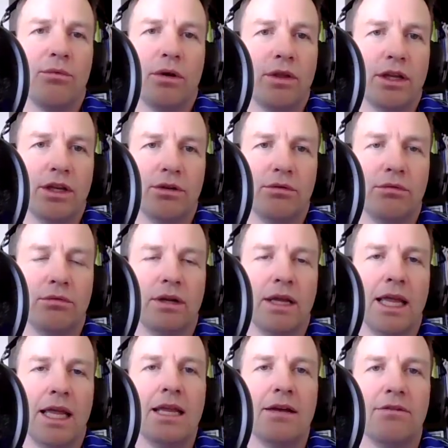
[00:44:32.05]
or the way that we
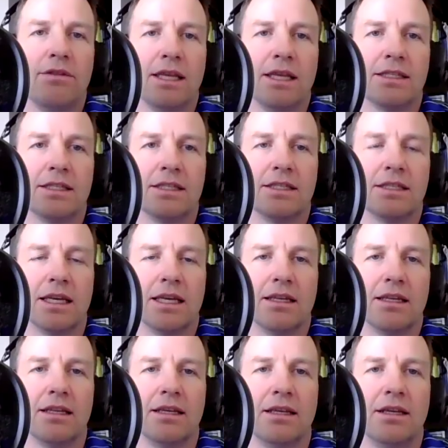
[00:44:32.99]
really do any of
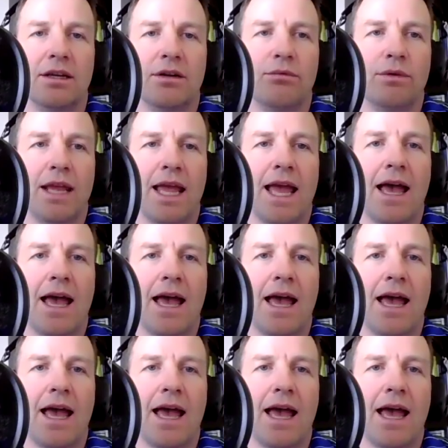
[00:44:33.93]
this, is that